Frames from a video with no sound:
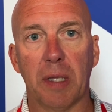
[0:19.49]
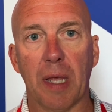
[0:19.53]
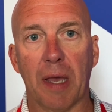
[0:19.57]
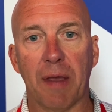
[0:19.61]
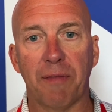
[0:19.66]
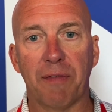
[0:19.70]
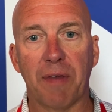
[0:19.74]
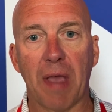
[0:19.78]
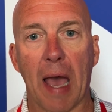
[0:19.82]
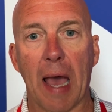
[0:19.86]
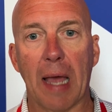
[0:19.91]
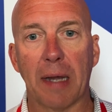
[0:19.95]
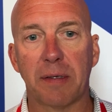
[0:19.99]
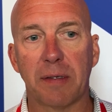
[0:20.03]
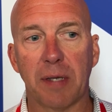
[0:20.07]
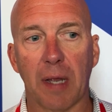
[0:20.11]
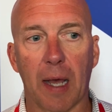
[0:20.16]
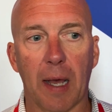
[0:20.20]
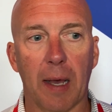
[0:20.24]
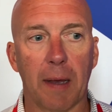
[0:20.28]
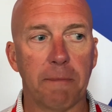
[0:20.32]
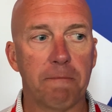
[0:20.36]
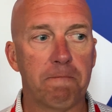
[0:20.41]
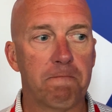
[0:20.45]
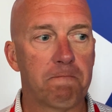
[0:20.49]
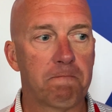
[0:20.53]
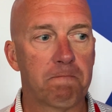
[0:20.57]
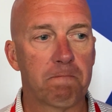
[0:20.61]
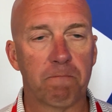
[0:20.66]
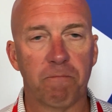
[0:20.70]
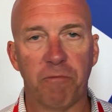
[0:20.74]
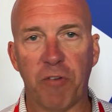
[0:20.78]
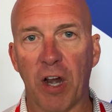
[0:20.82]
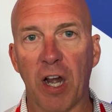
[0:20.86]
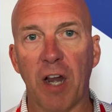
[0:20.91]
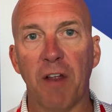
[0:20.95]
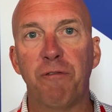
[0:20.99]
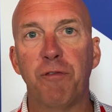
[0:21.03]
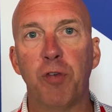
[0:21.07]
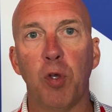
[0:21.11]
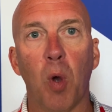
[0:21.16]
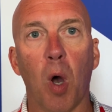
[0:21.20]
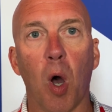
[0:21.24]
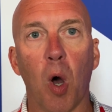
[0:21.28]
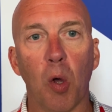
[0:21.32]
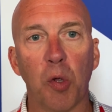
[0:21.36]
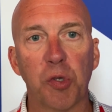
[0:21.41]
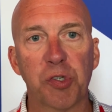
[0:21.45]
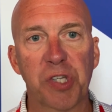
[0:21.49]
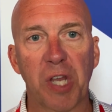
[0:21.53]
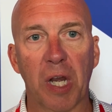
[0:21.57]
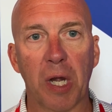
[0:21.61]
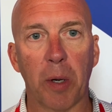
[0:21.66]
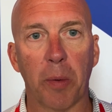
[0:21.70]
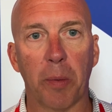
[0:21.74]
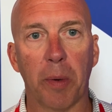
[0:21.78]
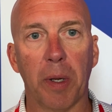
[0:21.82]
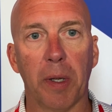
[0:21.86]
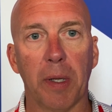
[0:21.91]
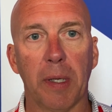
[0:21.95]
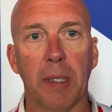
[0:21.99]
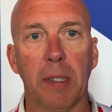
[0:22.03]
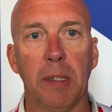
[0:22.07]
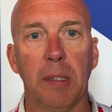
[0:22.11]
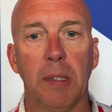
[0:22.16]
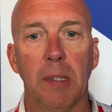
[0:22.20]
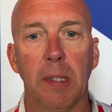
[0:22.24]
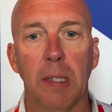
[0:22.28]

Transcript: They've got very few holes in it, really.